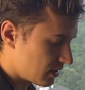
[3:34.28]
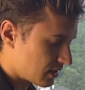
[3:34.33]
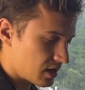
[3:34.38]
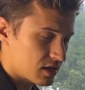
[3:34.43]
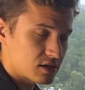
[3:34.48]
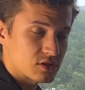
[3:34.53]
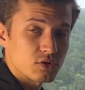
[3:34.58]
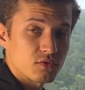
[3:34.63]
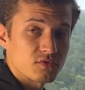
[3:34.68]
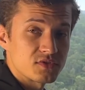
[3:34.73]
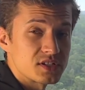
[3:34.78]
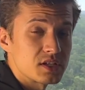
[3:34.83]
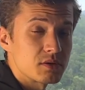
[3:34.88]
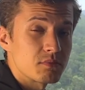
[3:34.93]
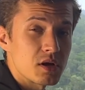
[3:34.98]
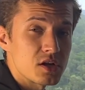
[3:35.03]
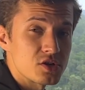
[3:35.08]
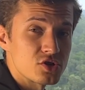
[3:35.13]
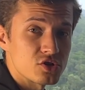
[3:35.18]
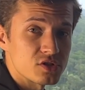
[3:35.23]
the case of C
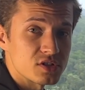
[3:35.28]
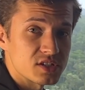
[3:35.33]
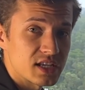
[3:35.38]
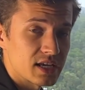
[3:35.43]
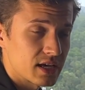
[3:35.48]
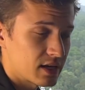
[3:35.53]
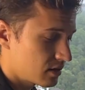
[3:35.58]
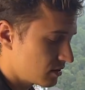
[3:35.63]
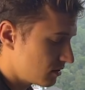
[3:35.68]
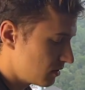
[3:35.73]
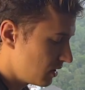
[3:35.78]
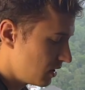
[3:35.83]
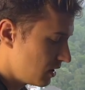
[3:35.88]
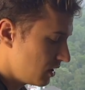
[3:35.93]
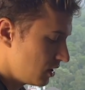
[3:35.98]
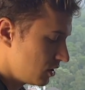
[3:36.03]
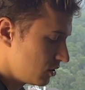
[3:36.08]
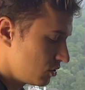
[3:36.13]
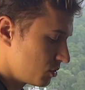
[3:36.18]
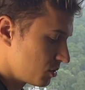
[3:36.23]
major scale,
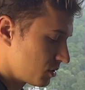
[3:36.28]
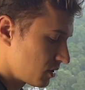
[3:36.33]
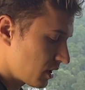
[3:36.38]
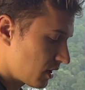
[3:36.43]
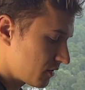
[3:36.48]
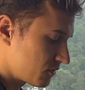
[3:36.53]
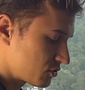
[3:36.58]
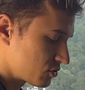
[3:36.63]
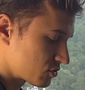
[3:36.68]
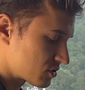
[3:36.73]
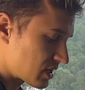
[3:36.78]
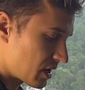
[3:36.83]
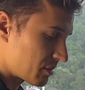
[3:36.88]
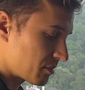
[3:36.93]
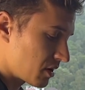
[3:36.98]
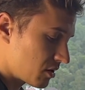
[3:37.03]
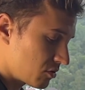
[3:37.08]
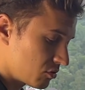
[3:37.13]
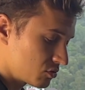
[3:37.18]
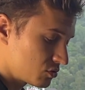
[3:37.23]
you will have to
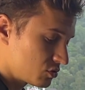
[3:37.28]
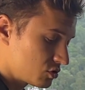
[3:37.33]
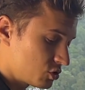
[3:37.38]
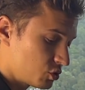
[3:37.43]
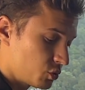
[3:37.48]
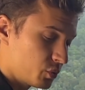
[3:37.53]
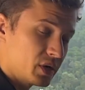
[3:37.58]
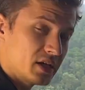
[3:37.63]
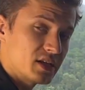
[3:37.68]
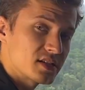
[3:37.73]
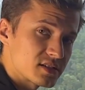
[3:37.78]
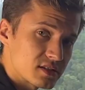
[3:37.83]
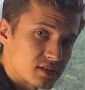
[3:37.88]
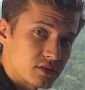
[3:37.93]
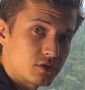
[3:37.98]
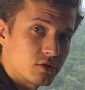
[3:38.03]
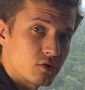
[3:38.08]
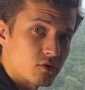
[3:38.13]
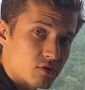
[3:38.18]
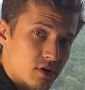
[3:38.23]
somehow twist
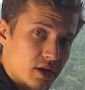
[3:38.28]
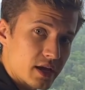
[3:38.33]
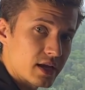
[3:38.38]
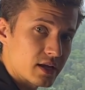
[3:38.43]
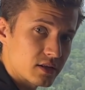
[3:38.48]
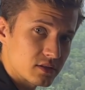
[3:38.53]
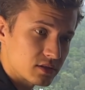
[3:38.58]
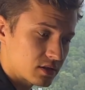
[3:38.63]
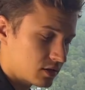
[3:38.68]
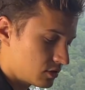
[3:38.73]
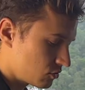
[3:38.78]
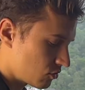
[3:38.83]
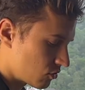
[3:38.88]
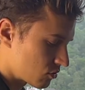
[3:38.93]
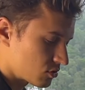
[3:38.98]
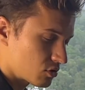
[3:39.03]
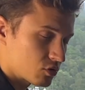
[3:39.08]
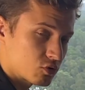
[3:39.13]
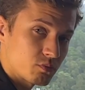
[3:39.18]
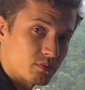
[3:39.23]
your hand in
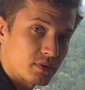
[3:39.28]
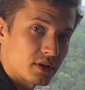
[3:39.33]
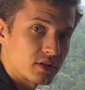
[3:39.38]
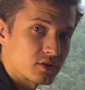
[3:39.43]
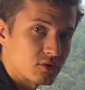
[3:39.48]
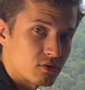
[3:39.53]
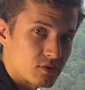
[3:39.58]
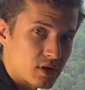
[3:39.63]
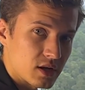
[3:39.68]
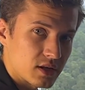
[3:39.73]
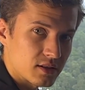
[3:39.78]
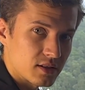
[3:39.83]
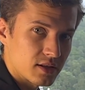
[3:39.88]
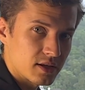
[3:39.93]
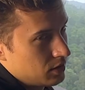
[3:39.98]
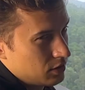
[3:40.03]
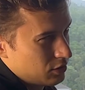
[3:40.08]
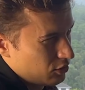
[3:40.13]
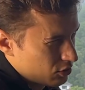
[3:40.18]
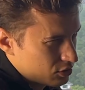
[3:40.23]
order to play it correctly.
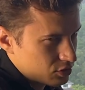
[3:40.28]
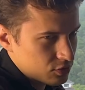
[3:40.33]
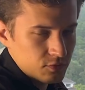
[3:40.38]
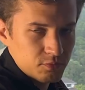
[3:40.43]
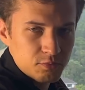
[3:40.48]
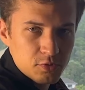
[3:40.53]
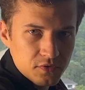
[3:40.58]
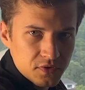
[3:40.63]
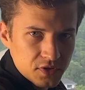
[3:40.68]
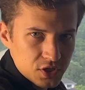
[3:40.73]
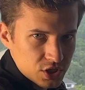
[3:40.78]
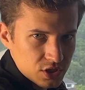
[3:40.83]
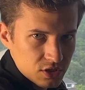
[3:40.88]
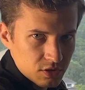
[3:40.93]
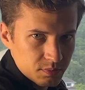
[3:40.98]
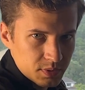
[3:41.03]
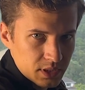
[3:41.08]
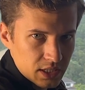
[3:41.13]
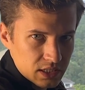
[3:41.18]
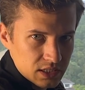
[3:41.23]
A lot of professional
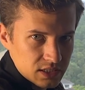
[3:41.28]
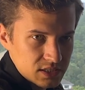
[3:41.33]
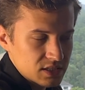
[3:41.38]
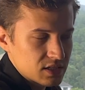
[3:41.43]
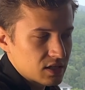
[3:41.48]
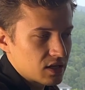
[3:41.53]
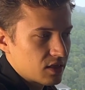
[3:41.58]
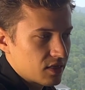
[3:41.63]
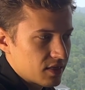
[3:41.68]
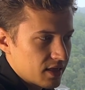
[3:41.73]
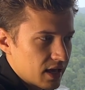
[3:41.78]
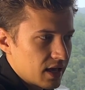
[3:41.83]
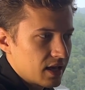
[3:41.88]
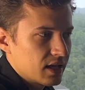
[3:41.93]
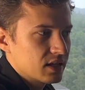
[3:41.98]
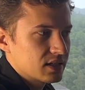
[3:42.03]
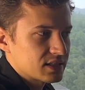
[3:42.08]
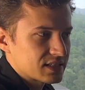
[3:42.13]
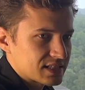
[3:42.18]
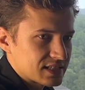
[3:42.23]
pianists,
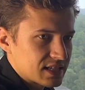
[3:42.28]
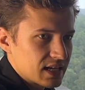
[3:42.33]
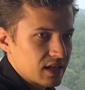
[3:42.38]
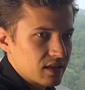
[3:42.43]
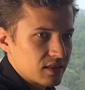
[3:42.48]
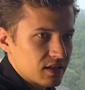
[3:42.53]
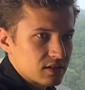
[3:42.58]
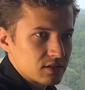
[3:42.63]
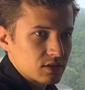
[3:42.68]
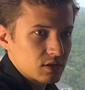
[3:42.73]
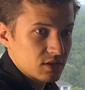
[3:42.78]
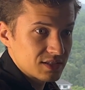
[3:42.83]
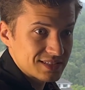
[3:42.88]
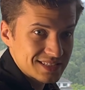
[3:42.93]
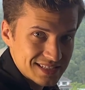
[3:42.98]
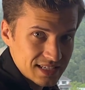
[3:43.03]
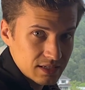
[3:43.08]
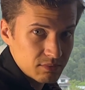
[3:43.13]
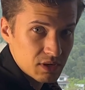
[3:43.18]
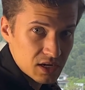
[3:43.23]
they say that
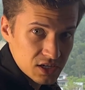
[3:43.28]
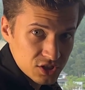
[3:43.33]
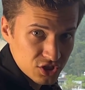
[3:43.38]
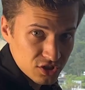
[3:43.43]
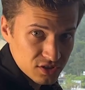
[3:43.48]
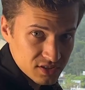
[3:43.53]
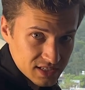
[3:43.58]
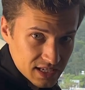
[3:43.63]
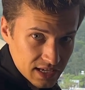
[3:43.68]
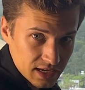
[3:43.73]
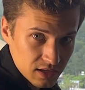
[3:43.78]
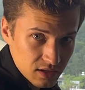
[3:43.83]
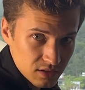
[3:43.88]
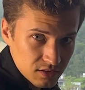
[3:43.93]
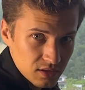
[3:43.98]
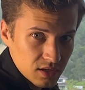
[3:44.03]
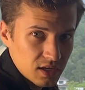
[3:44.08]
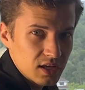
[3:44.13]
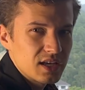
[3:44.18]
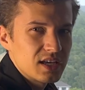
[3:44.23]
C major
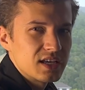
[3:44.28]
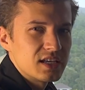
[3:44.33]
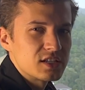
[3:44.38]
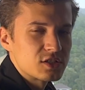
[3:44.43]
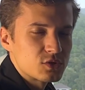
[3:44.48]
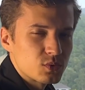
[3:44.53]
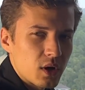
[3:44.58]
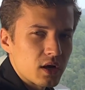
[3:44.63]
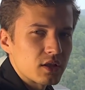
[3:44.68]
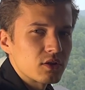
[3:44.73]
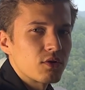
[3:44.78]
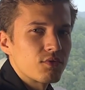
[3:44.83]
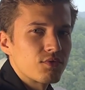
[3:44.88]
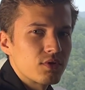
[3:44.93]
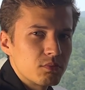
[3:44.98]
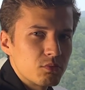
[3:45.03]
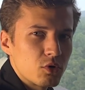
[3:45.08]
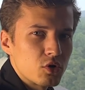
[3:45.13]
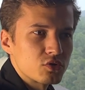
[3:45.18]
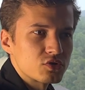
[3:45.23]
scale is one of
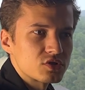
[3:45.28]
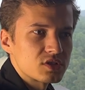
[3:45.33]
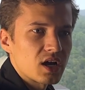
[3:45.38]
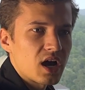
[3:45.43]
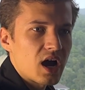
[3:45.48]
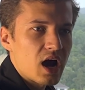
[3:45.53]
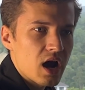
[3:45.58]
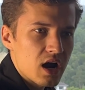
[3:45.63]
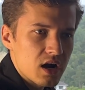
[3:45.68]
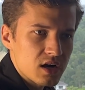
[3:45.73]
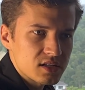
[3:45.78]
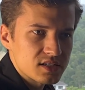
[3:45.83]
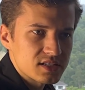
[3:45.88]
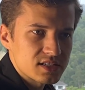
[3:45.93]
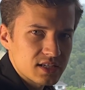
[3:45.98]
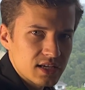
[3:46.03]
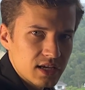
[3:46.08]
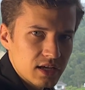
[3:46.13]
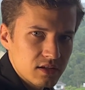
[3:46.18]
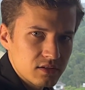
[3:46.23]
the most hard
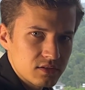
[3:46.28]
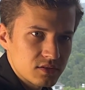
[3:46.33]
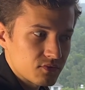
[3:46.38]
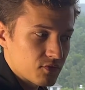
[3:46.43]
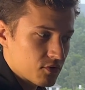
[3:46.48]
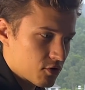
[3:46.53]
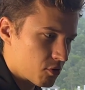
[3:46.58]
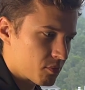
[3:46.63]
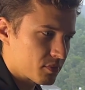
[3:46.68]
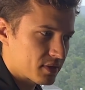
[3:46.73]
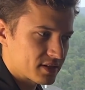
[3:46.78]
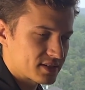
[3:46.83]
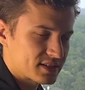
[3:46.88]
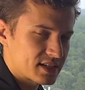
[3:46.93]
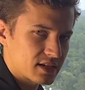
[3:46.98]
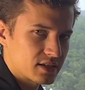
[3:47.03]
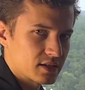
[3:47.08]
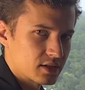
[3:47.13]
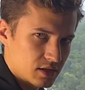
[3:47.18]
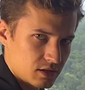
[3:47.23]
scales from the
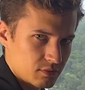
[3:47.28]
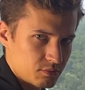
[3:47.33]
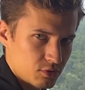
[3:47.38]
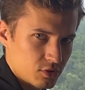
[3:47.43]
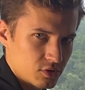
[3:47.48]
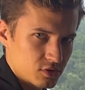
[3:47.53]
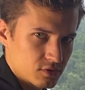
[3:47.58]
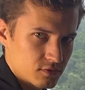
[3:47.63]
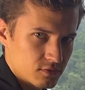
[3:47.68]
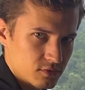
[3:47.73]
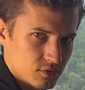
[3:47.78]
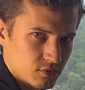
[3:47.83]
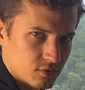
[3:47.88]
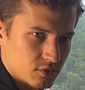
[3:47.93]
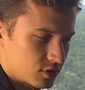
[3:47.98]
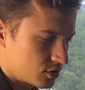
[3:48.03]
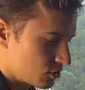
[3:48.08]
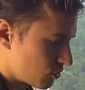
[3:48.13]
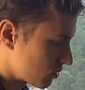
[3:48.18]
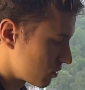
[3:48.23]
technical point of view.
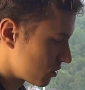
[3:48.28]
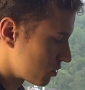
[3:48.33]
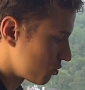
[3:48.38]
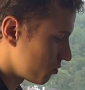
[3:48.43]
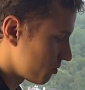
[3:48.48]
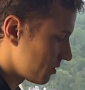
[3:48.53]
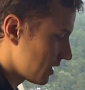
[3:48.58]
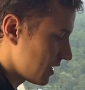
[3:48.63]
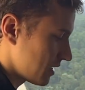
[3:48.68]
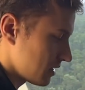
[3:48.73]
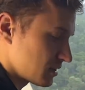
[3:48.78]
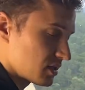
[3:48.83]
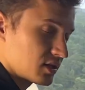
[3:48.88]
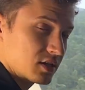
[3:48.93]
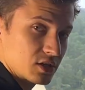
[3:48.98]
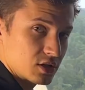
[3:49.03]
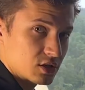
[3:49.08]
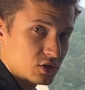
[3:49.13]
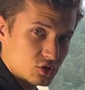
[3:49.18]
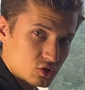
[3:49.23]
In order to play it
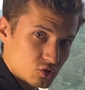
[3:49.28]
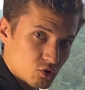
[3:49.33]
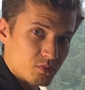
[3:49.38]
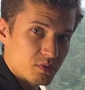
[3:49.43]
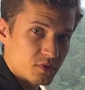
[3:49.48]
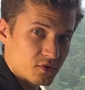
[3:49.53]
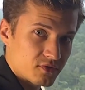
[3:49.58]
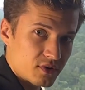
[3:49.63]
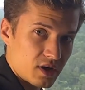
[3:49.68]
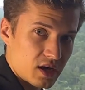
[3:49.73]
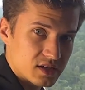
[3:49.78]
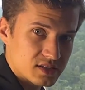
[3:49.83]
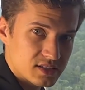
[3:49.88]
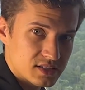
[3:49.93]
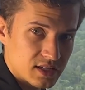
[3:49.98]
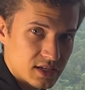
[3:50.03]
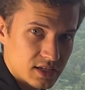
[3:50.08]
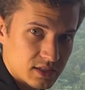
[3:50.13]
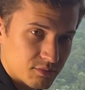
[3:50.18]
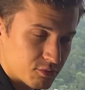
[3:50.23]
super fast
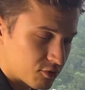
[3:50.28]
and